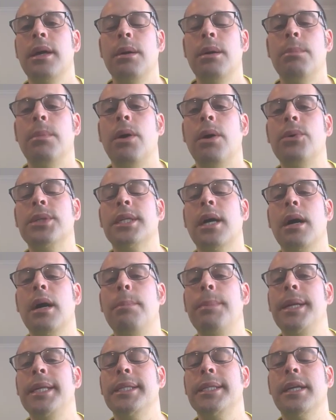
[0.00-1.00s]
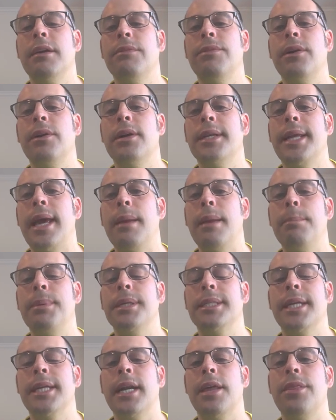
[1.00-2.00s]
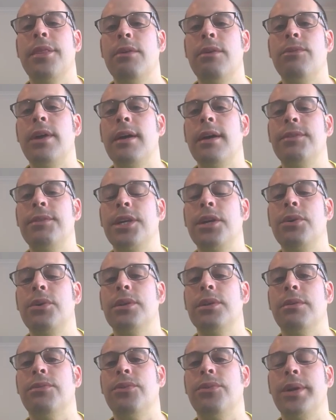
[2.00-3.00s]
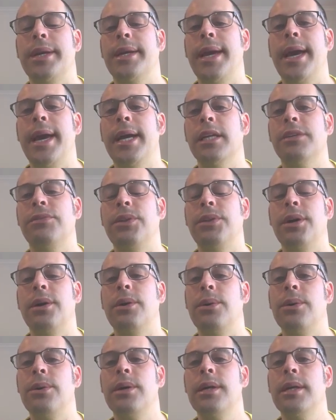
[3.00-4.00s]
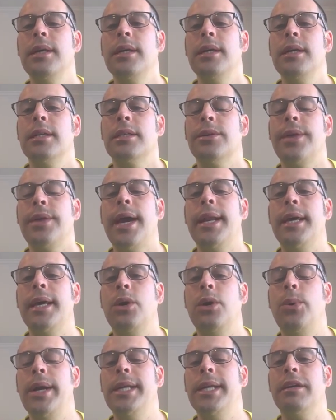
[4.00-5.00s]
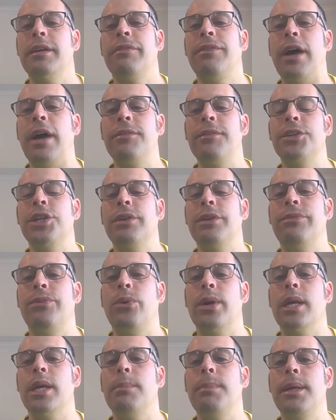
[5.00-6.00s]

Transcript: Most companies convert 10% of their revenue to free cash flow, so that equates to $540